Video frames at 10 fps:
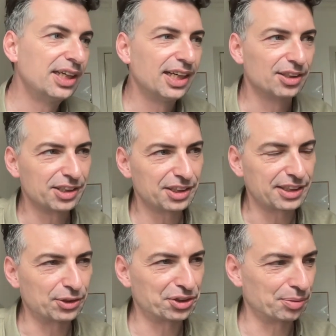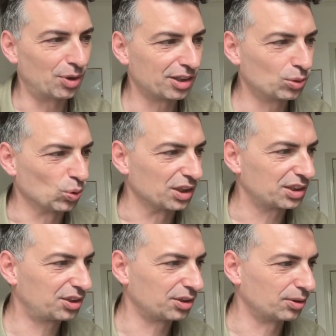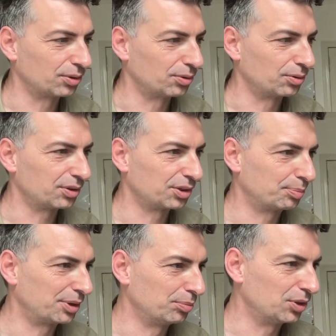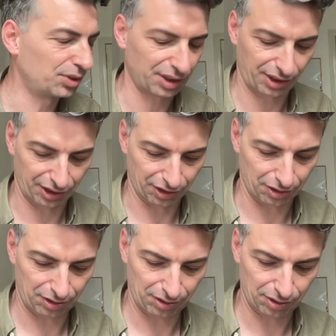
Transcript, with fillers: And look at this House of the Model work. So there's a bit of music here.